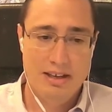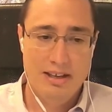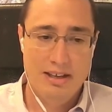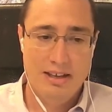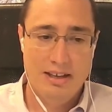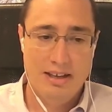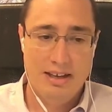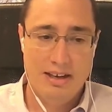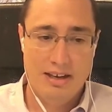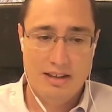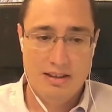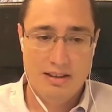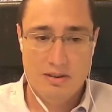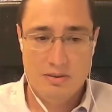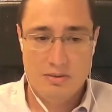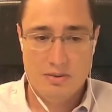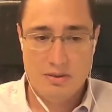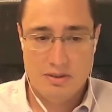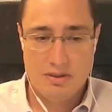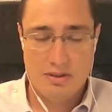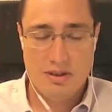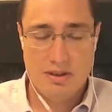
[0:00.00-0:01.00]
And again, this
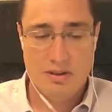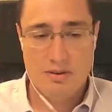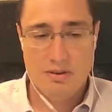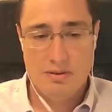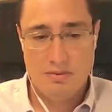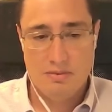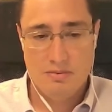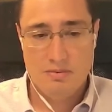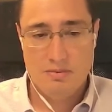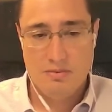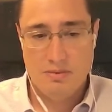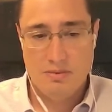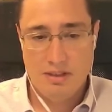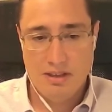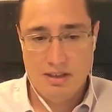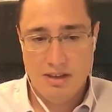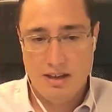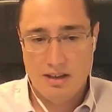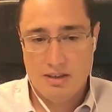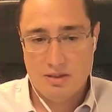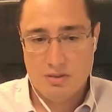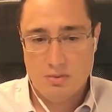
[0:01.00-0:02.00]
was a really
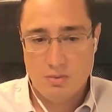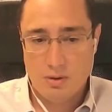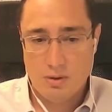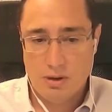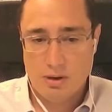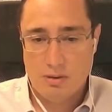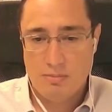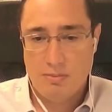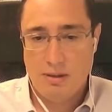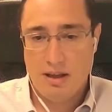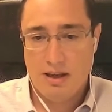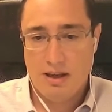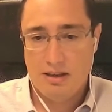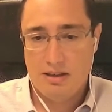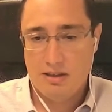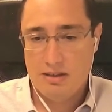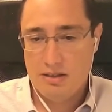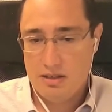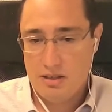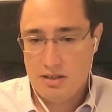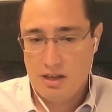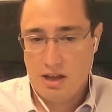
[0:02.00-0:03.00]
nice work by
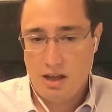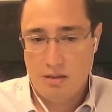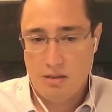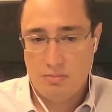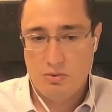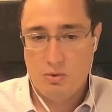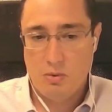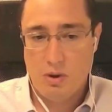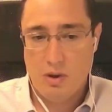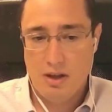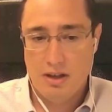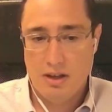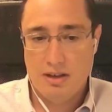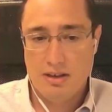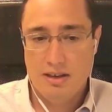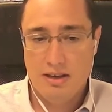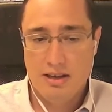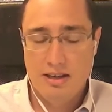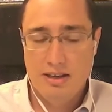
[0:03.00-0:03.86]
Tom Yuan